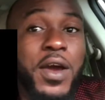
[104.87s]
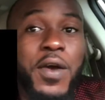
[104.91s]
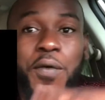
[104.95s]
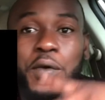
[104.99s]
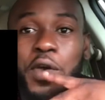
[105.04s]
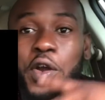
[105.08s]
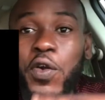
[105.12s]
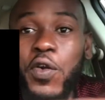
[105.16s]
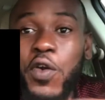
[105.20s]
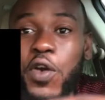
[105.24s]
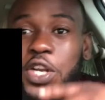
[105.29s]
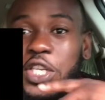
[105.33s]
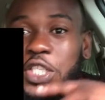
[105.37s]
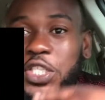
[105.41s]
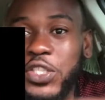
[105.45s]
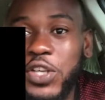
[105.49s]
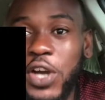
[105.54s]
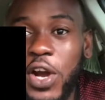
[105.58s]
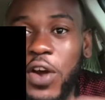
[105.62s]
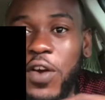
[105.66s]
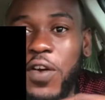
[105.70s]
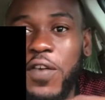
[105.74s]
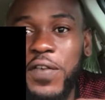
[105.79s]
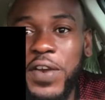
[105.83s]
We're growing
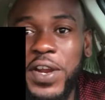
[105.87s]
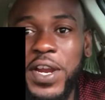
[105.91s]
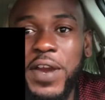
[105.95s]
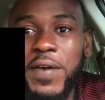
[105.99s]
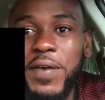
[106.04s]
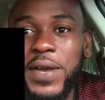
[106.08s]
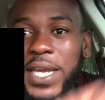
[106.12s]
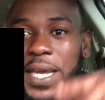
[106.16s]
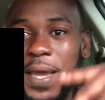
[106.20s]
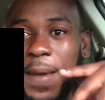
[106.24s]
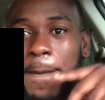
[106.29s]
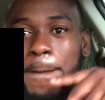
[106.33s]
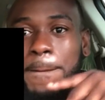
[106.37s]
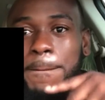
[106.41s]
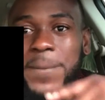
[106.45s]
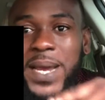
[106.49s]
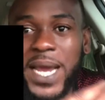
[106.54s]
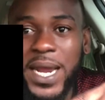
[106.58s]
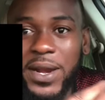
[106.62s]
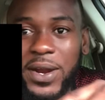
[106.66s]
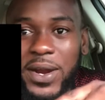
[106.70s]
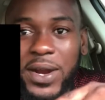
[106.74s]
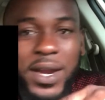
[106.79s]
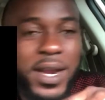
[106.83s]
strong over here, we're getting
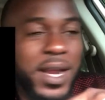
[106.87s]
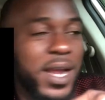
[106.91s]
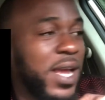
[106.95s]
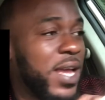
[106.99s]
better.